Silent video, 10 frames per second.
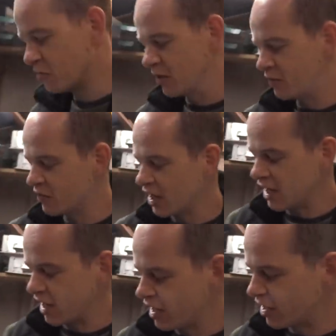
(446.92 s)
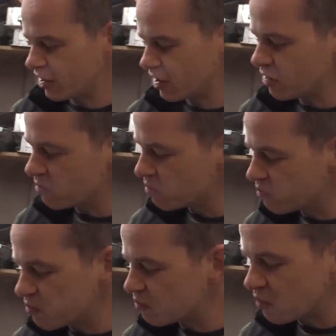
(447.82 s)
with uh,
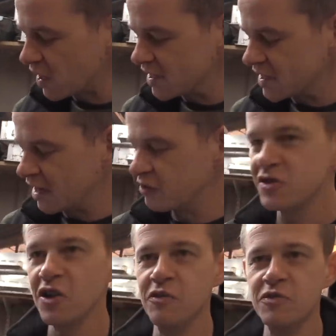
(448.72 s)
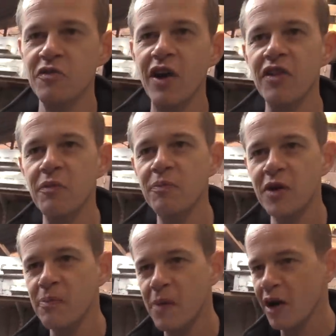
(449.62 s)
breakdown times of other
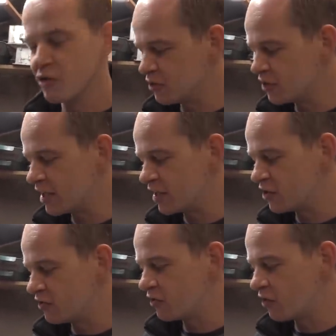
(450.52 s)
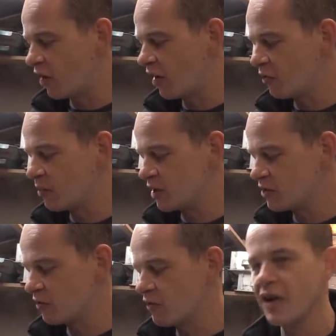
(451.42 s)
components in it, so you've got other
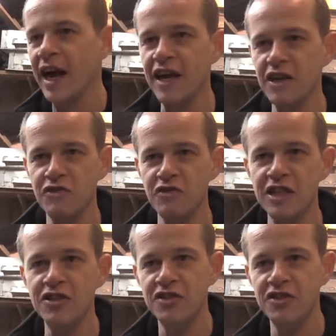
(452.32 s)
bits of fat and grease yeah.